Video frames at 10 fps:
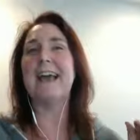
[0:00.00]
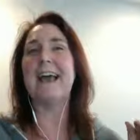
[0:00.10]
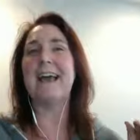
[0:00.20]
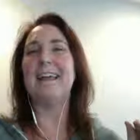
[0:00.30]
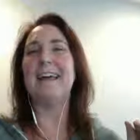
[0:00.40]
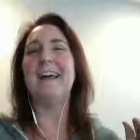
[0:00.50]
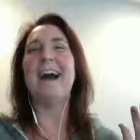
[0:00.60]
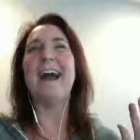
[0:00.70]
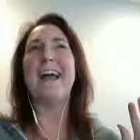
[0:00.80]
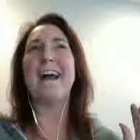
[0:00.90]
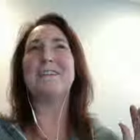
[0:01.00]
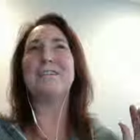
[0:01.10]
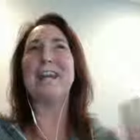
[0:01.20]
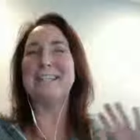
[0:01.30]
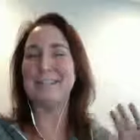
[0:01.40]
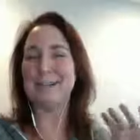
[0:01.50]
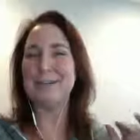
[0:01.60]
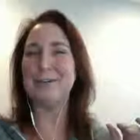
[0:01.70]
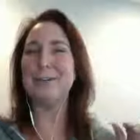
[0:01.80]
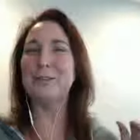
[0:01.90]
And I actually, I did it
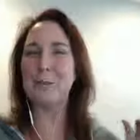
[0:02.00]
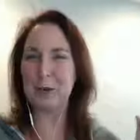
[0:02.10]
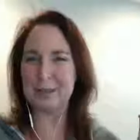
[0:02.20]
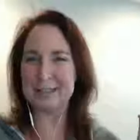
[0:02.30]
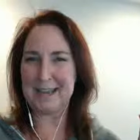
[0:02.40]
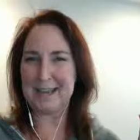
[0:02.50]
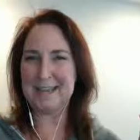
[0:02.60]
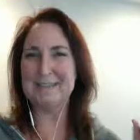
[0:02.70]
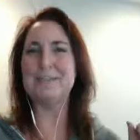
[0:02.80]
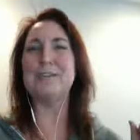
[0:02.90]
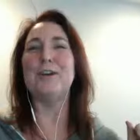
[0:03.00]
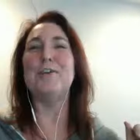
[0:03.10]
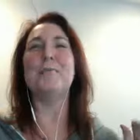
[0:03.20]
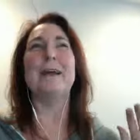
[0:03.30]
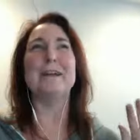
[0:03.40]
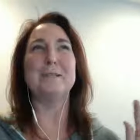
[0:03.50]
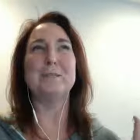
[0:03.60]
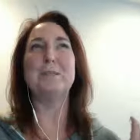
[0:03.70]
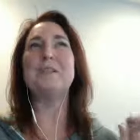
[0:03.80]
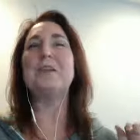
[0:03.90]
during the workday. So my
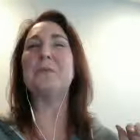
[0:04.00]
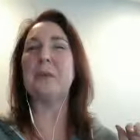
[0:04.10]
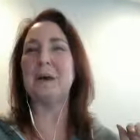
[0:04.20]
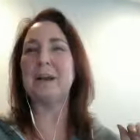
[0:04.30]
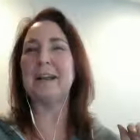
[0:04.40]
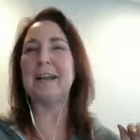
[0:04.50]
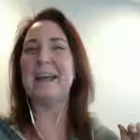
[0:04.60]
husband was at work